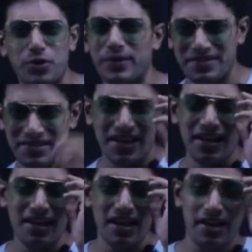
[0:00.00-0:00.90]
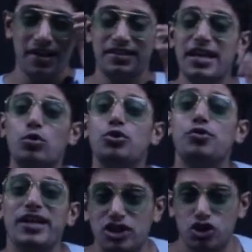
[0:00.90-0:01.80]
you can say, they could
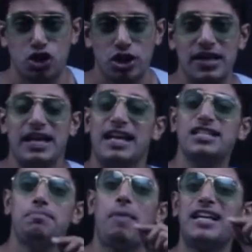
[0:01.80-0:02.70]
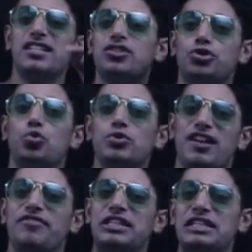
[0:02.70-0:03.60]
reach is minus
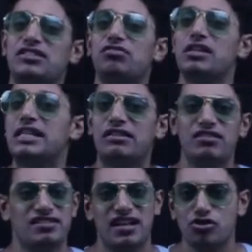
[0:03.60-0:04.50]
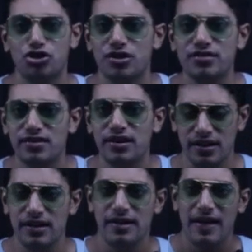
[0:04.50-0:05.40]
273 degrees Celsius.
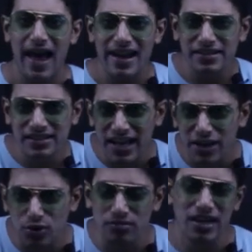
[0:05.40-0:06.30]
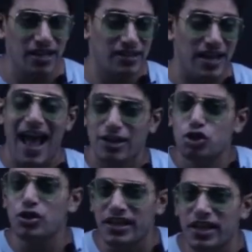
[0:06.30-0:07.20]
And they
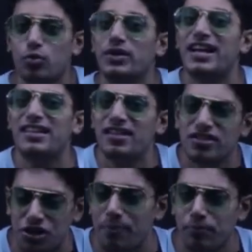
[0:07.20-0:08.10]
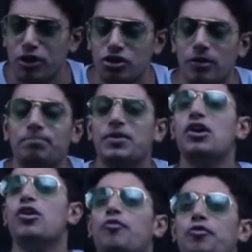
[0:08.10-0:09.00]
actually could get this temperature
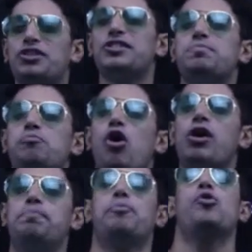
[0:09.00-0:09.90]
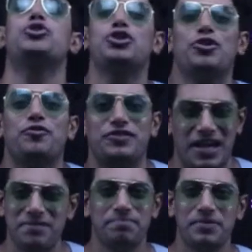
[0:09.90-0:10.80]
for a small portion of
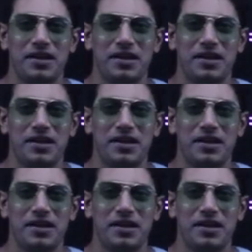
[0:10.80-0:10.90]
time.